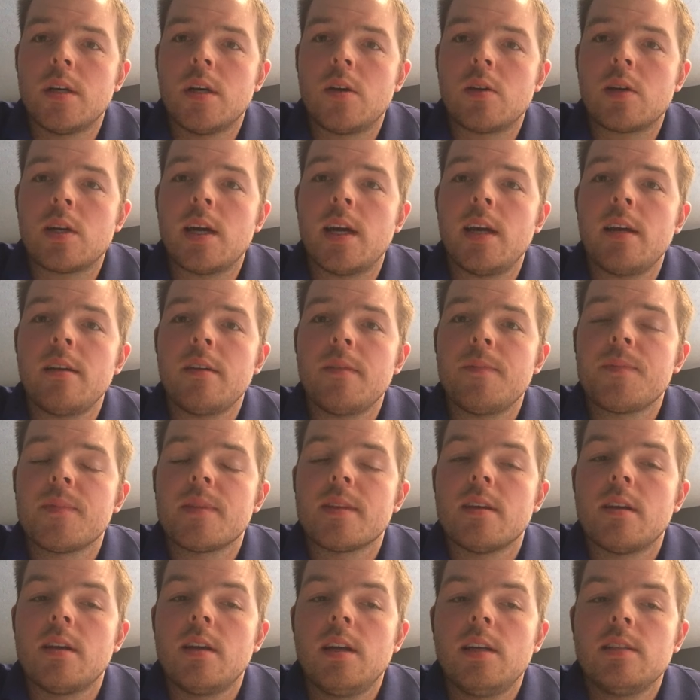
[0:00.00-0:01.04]
Okay.
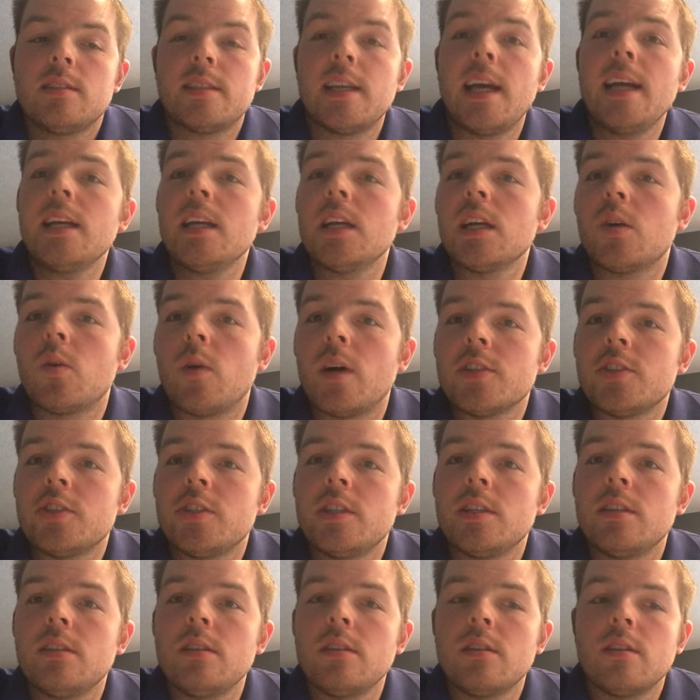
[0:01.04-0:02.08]
Second
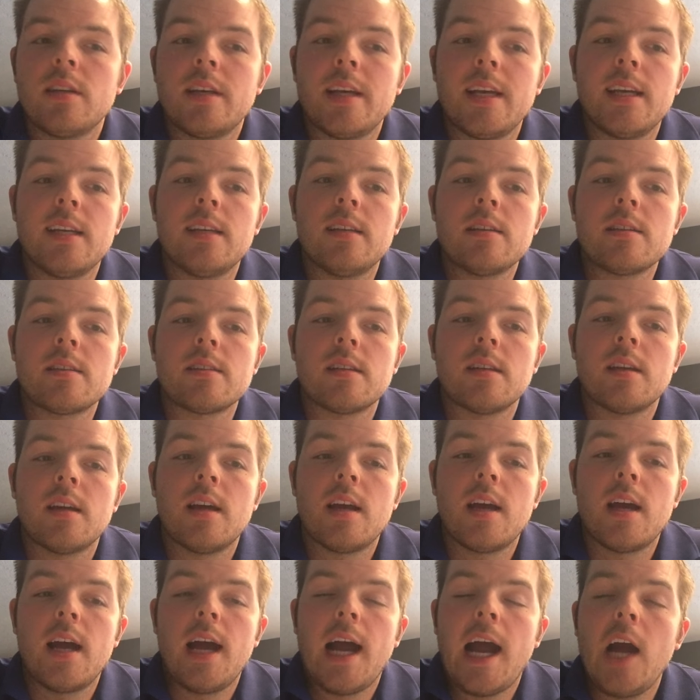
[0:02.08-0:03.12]
question is,
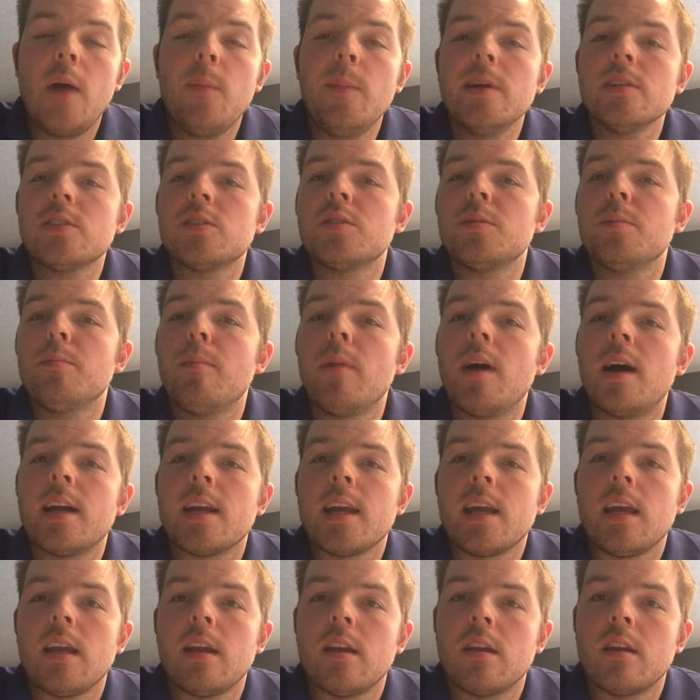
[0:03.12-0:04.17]
how much
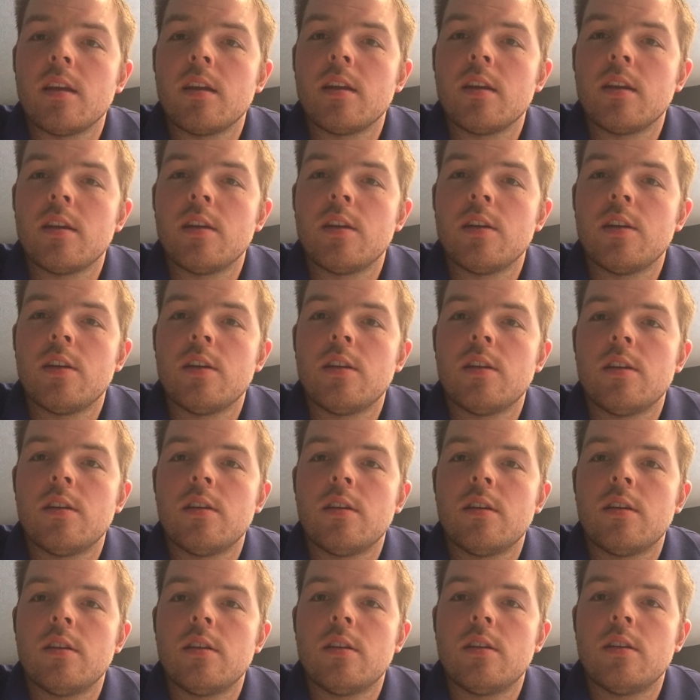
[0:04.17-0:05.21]
money
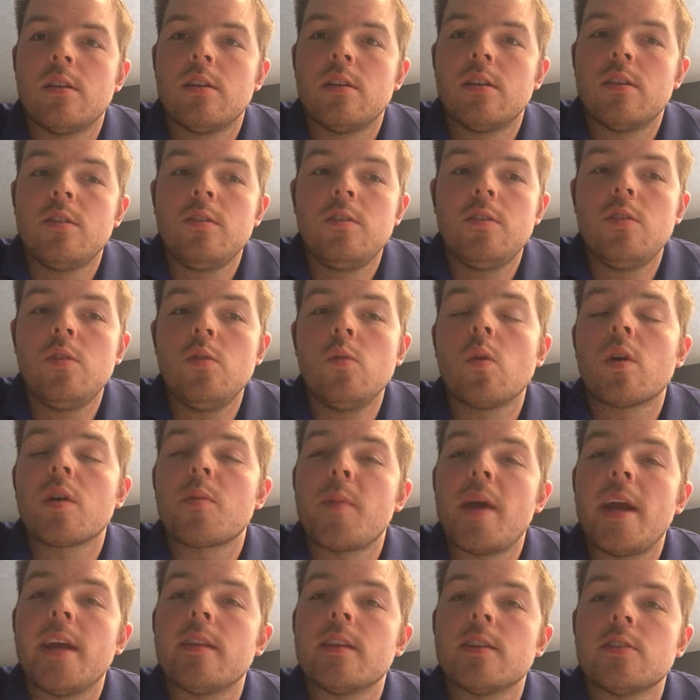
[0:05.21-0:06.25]
do you want to
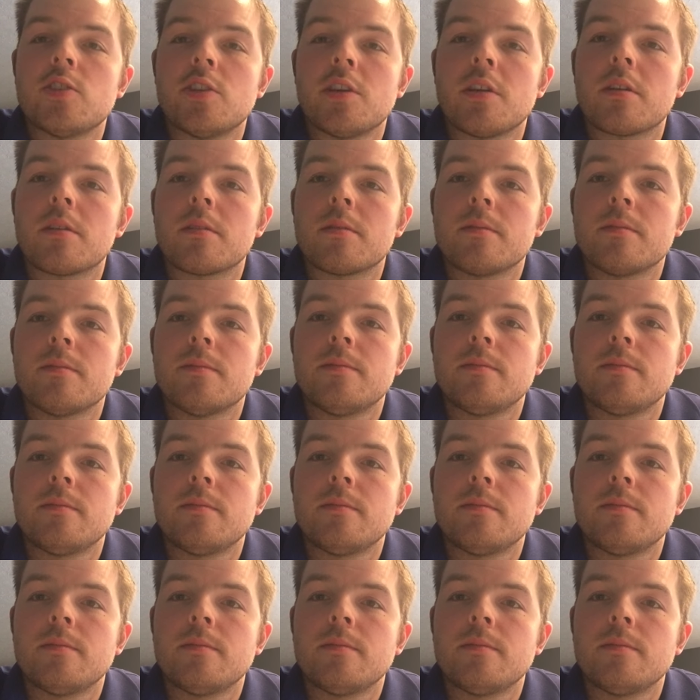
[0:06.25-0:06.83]
make this year?